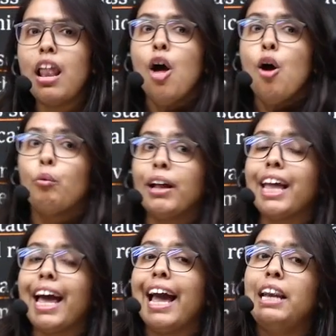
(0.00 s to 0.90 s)
when the
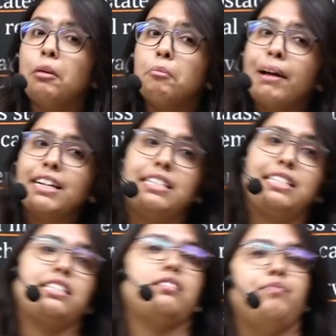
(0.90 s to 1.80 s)

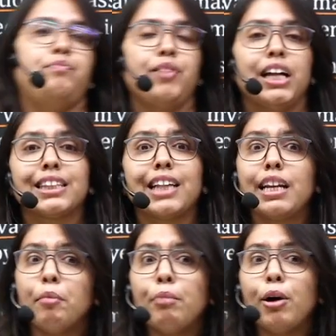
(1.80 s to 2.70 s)
elements, the
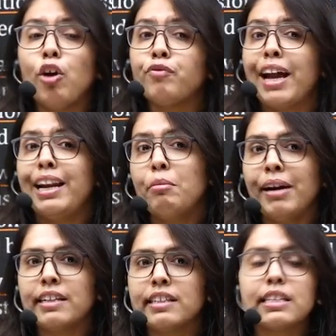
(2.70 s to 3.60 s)
number of
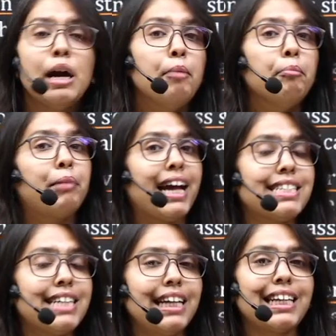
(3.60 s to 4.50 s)
elements
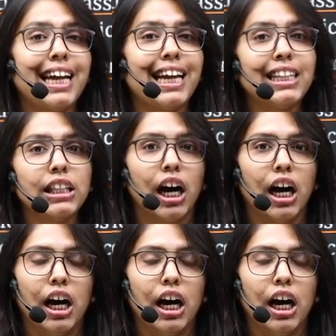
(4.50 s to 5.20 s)
present in the